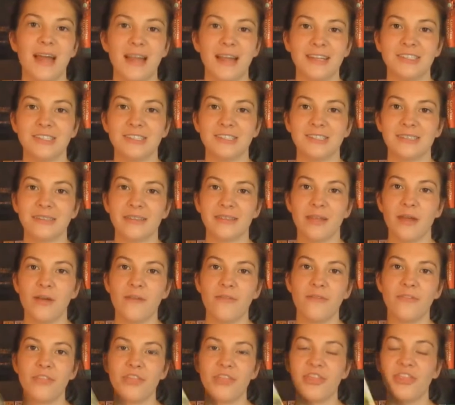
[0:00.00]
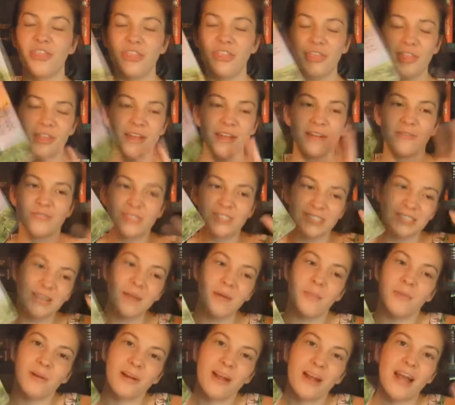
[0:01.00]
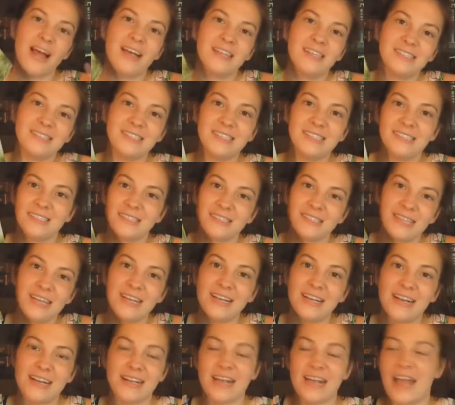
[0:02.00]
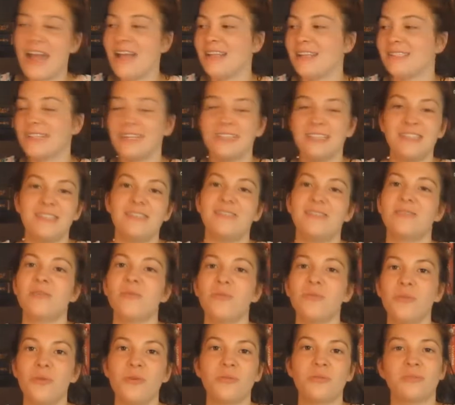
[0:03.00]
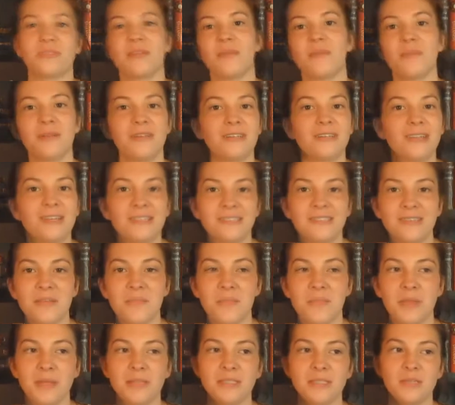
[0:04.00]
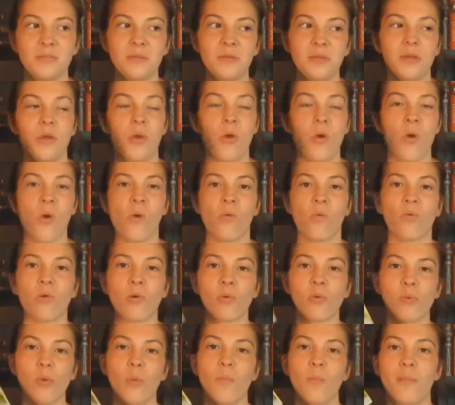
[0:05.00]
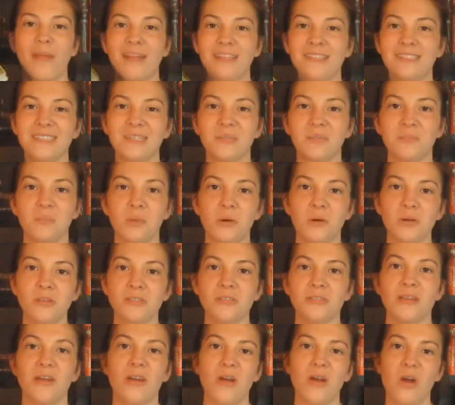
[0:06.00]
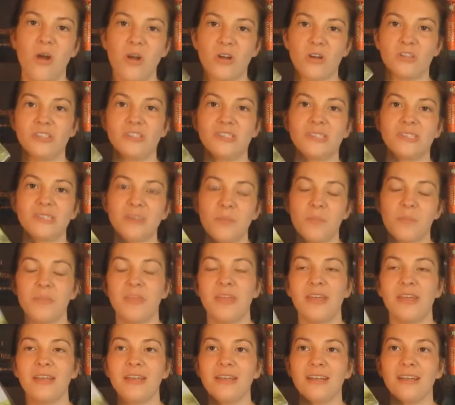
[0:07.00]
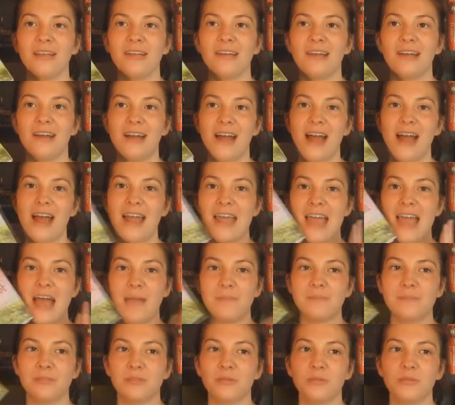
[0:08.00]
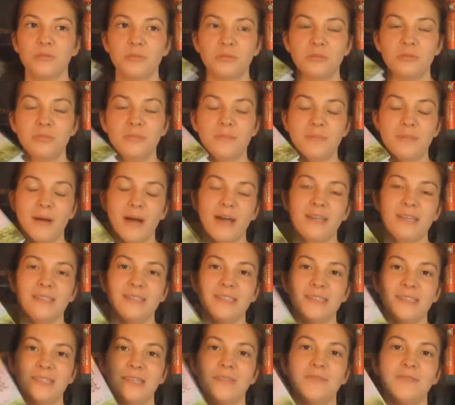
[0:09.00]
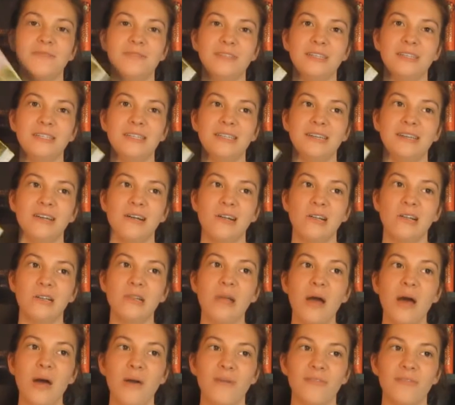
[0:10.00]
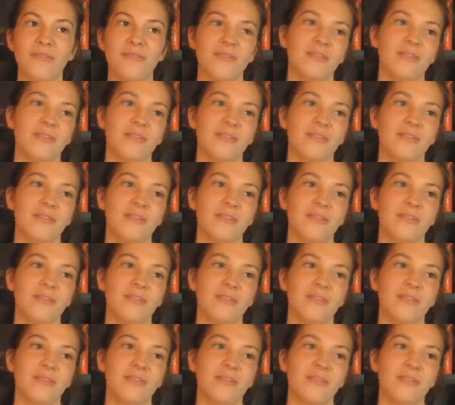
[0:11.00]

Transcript: I just love, summer has this thing, guys, I just don't know, summer does something to me, where romantic books are just something I absolutely, positively love.